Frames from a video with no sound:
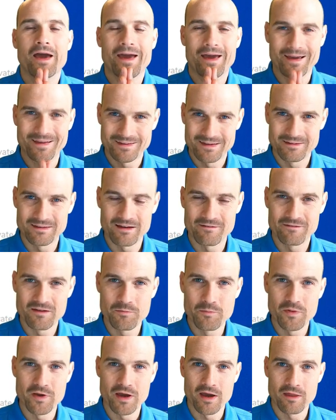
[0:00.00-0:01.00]
S S L V
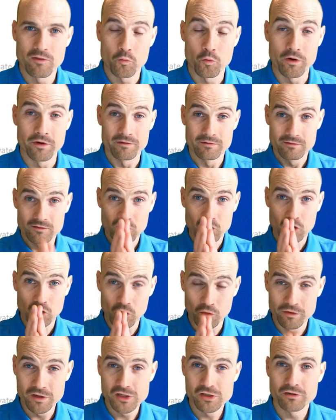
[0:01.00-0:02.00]
P N with
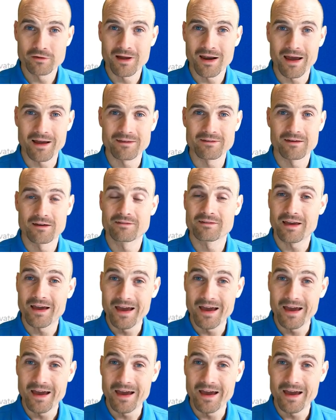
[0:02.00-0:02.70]
conditional access